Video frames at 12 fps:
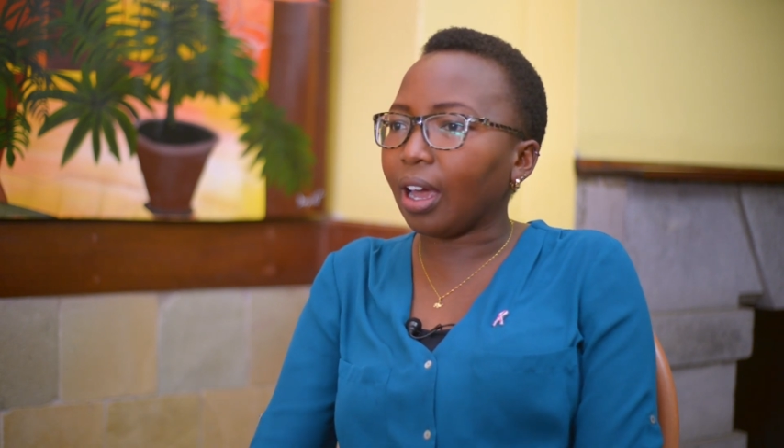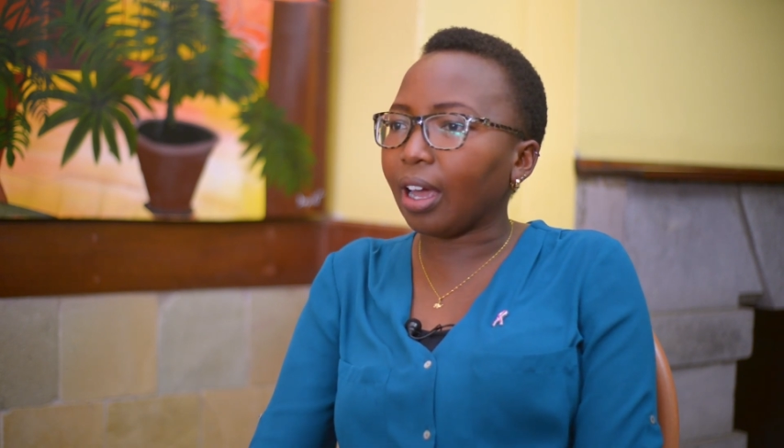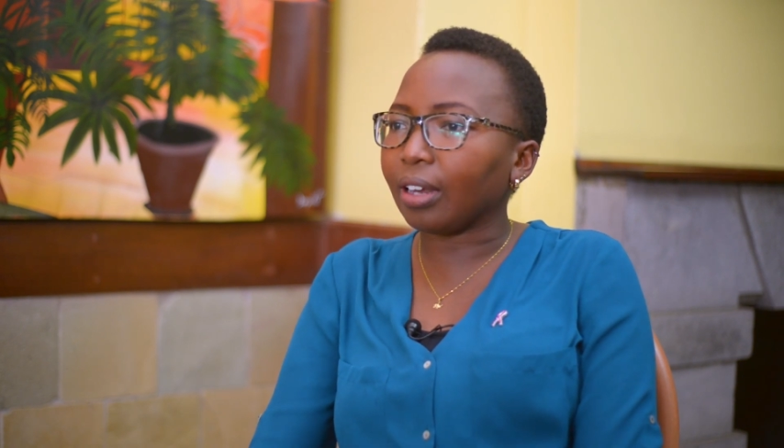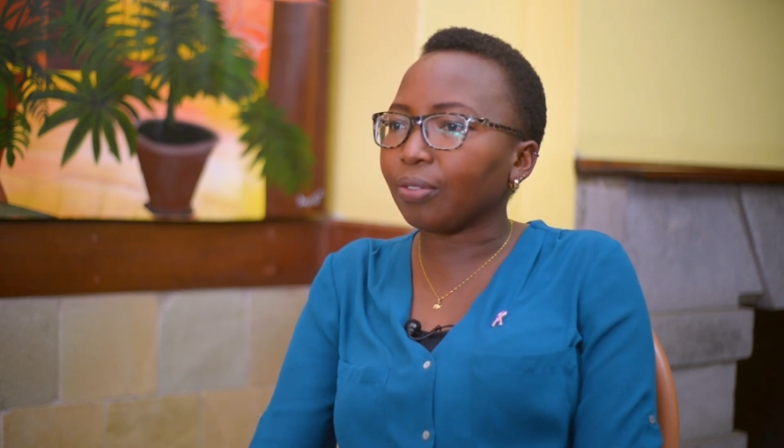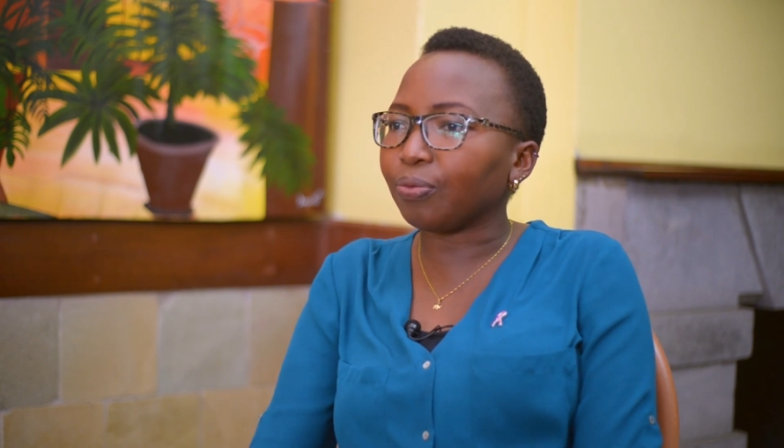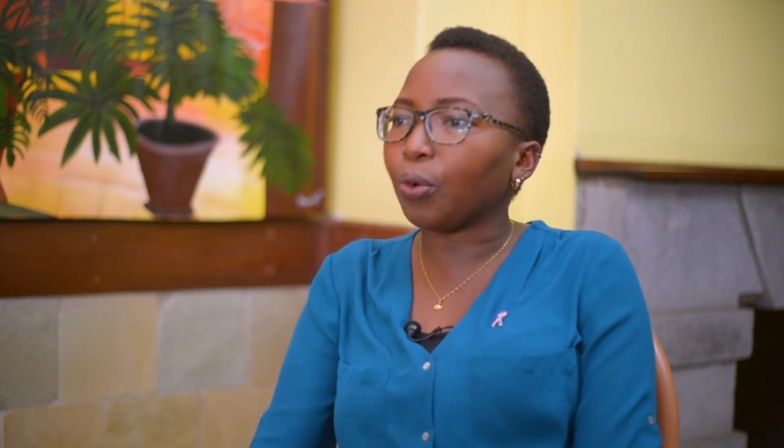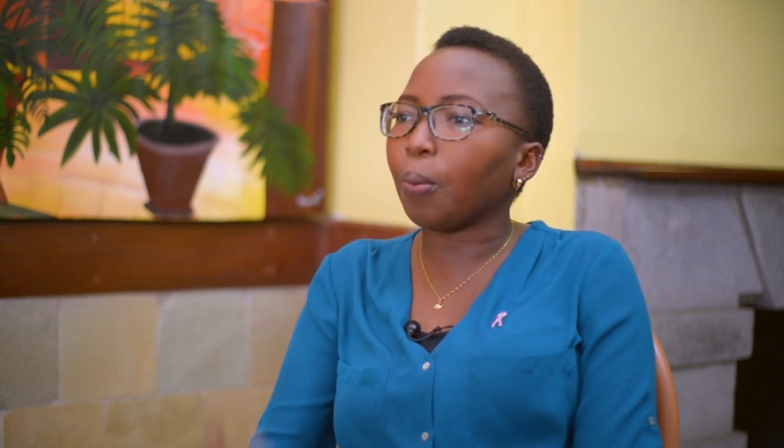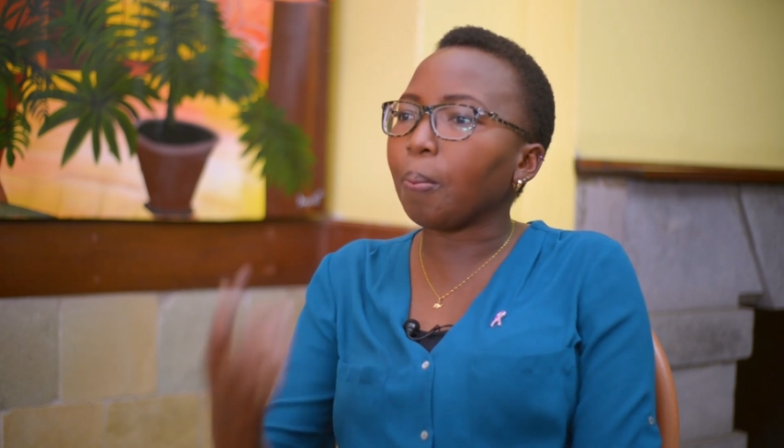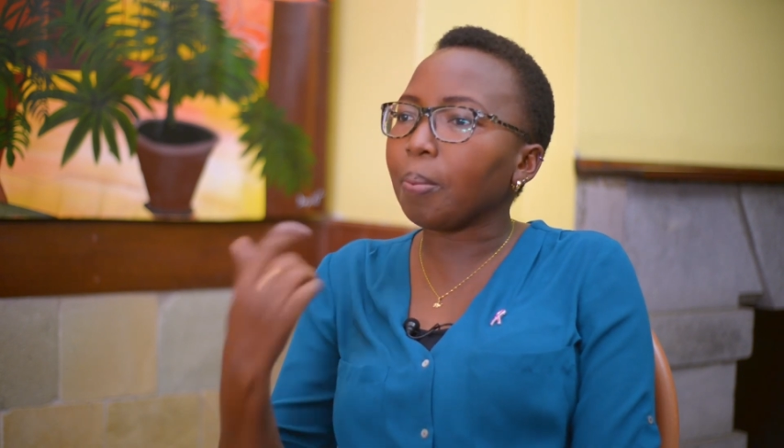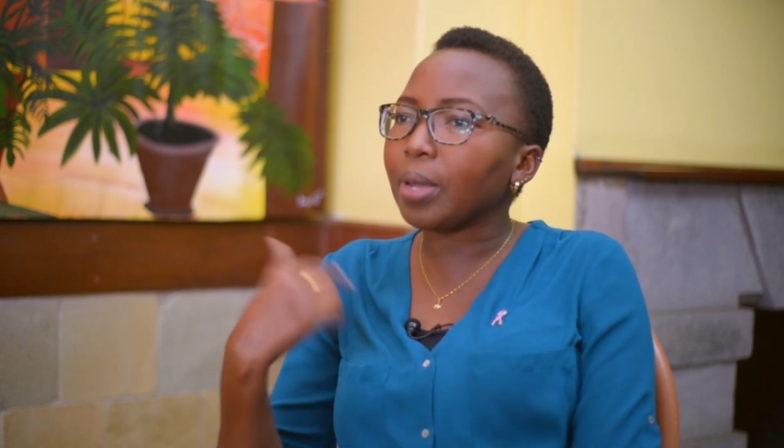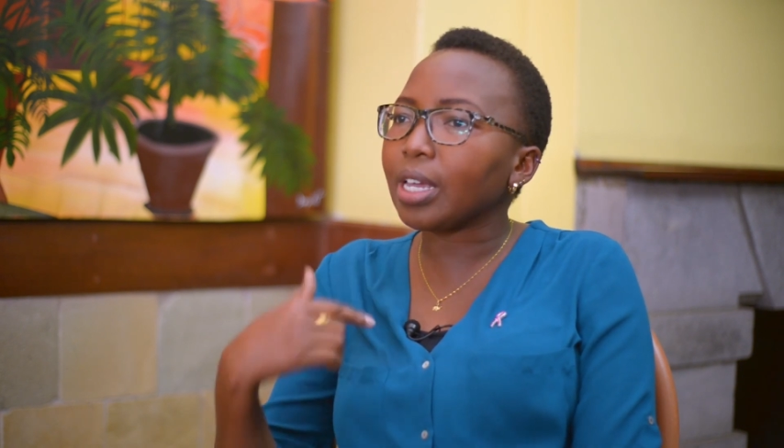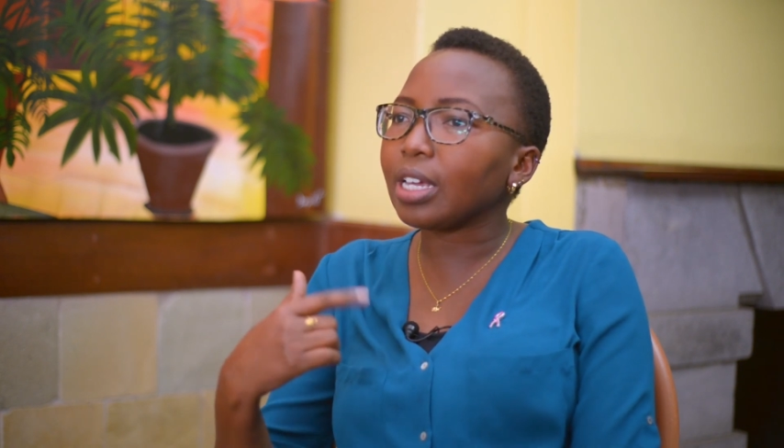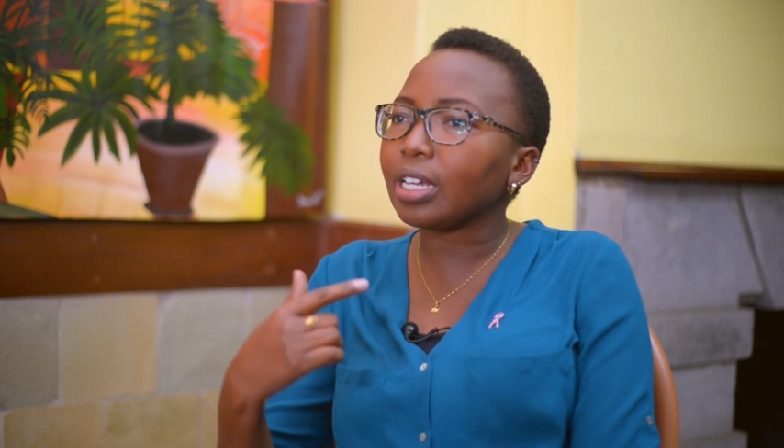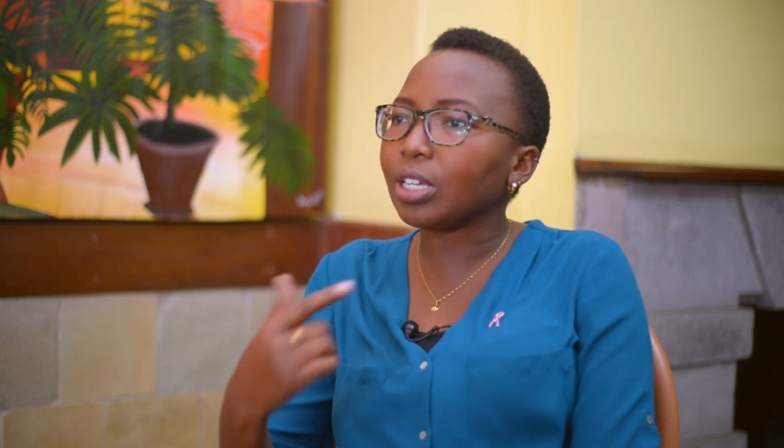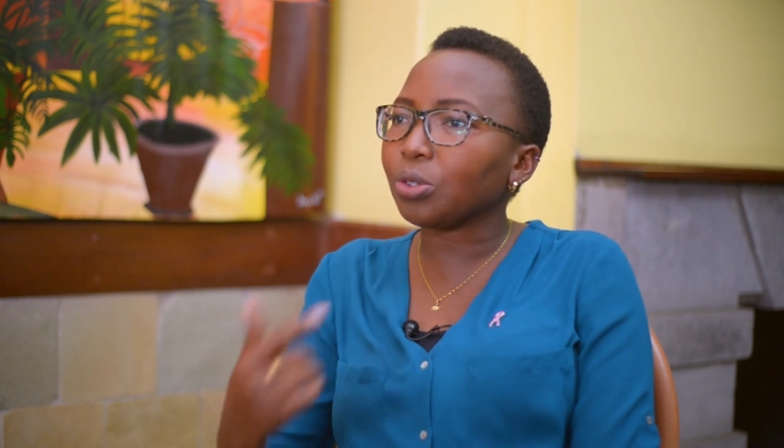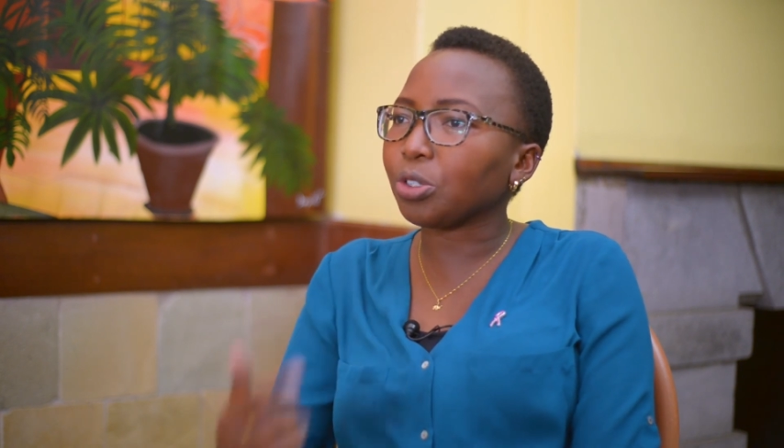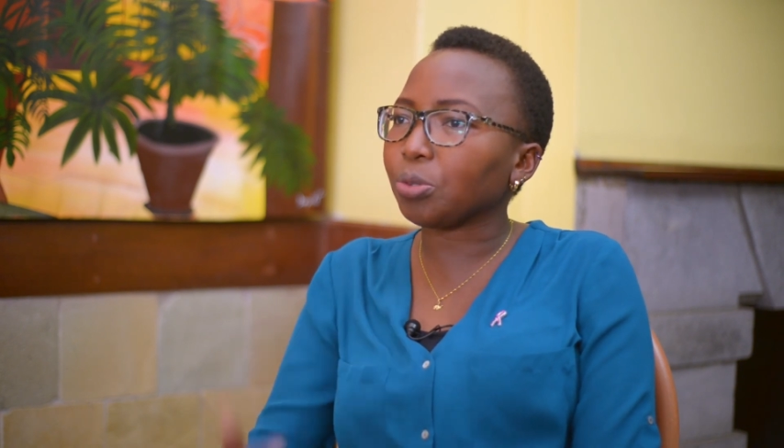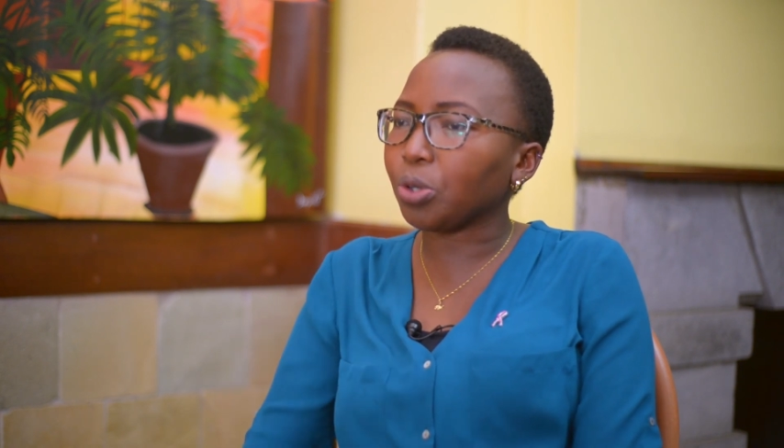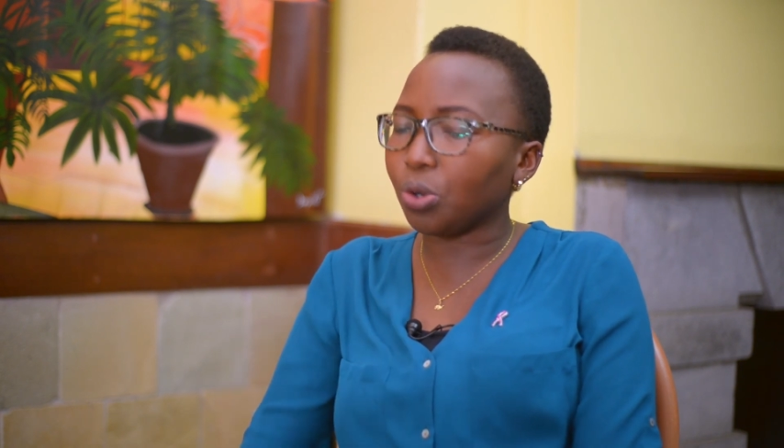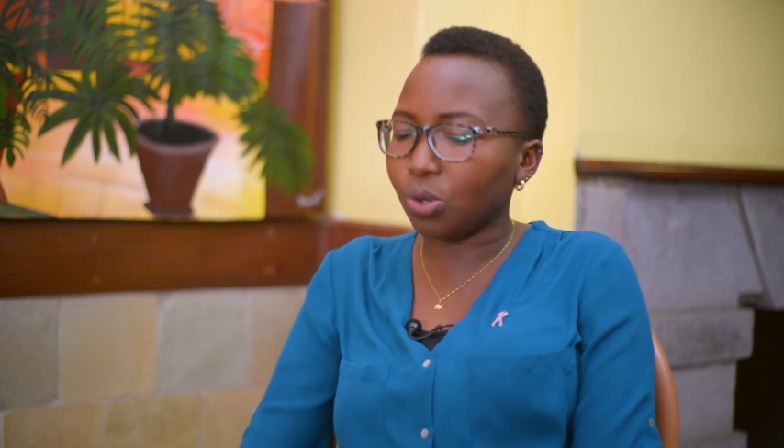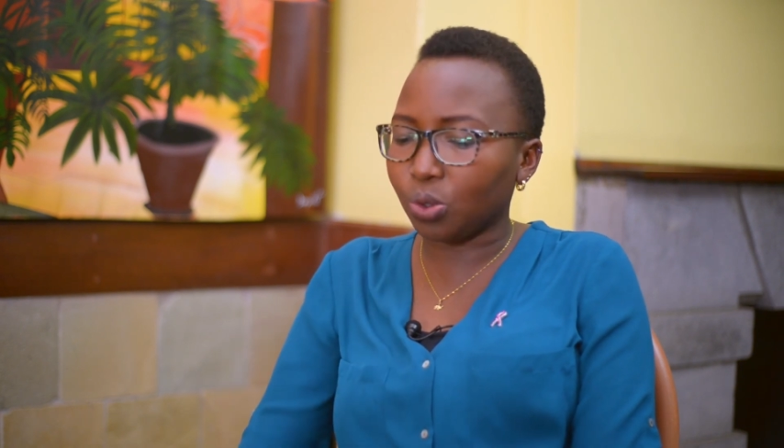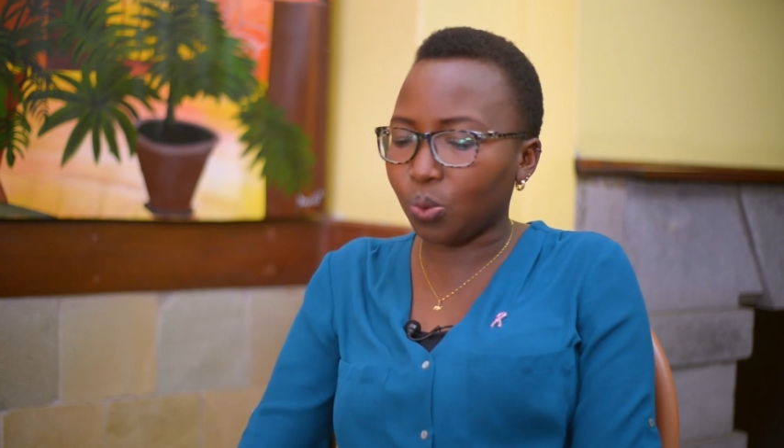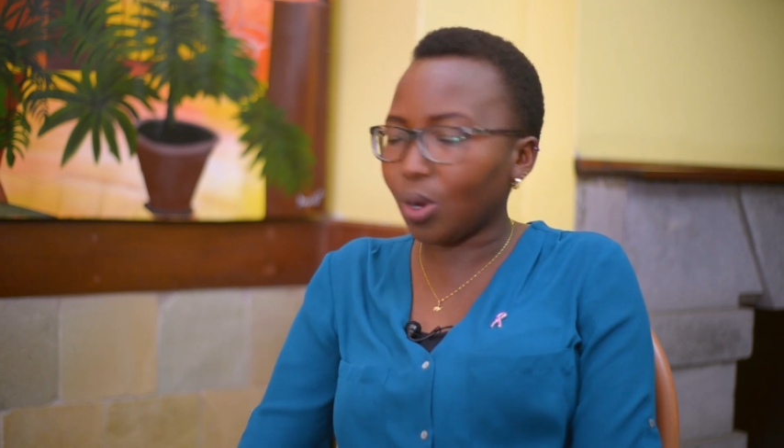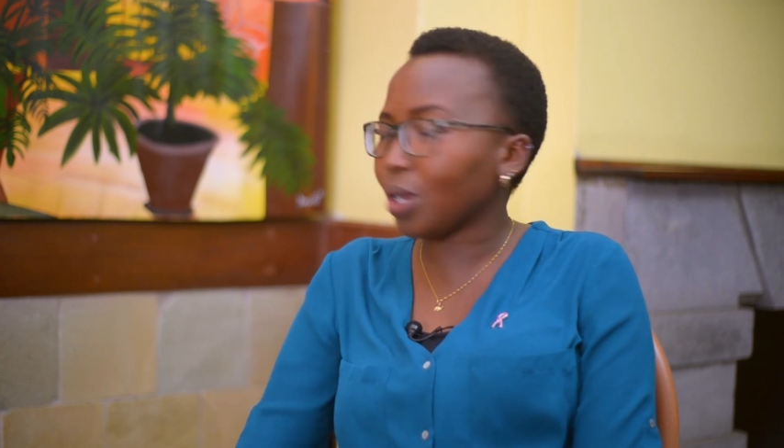And for me, it was
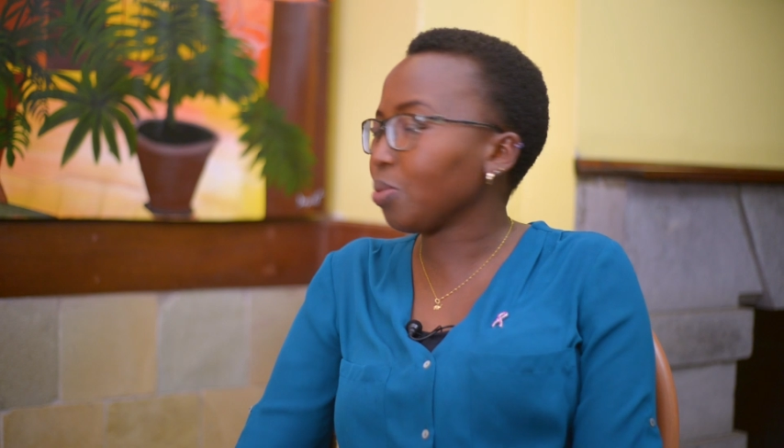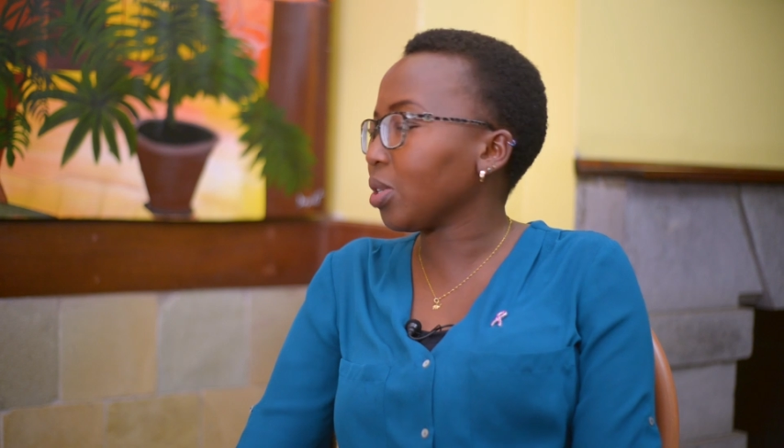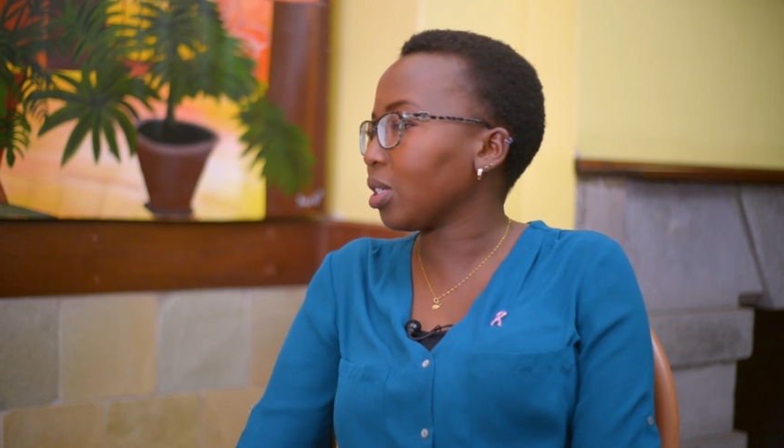because, one,